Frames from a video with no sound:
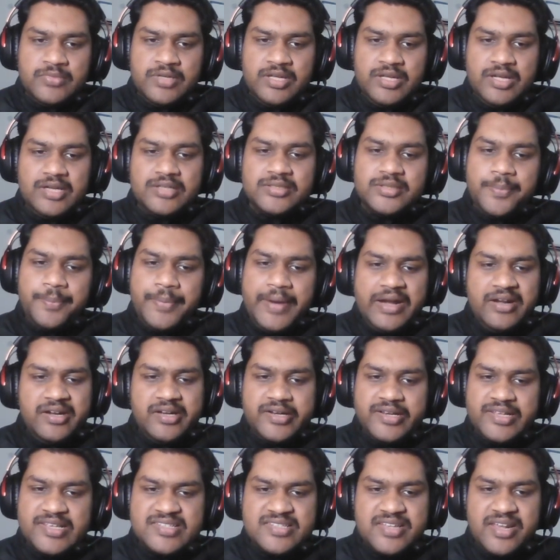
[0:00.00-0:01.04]
and the pet
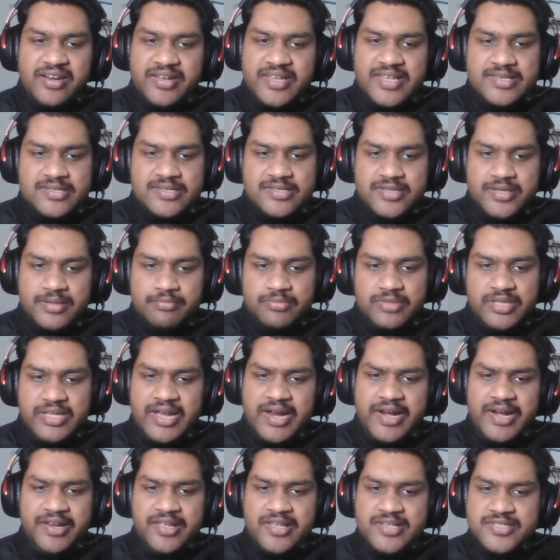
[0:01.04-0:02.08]
details are again same, the
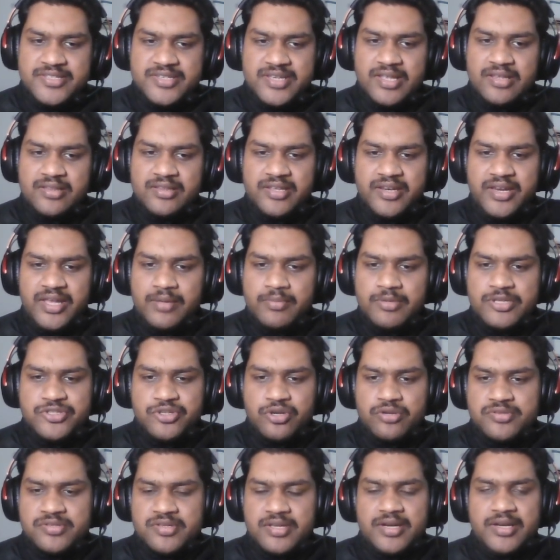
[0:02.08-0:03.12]
ID is 10, the name is
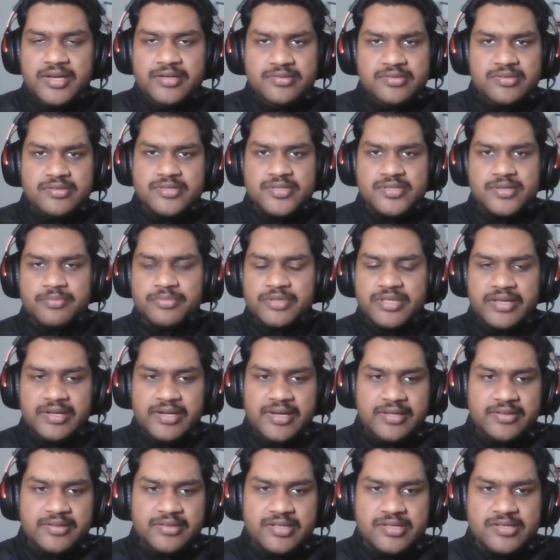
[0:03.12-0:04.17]
Oscar, and something
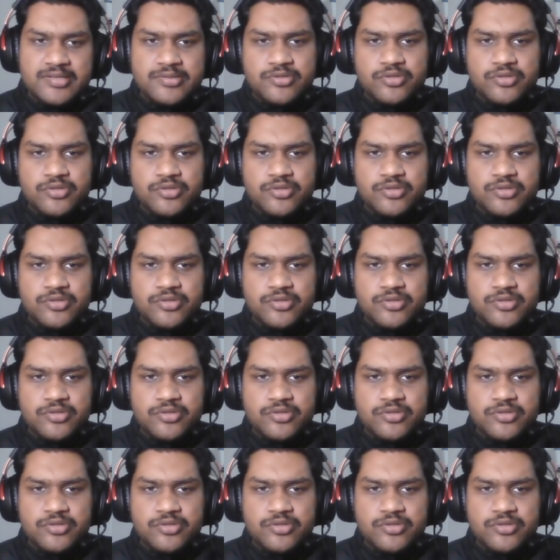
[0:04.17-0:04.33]
like this.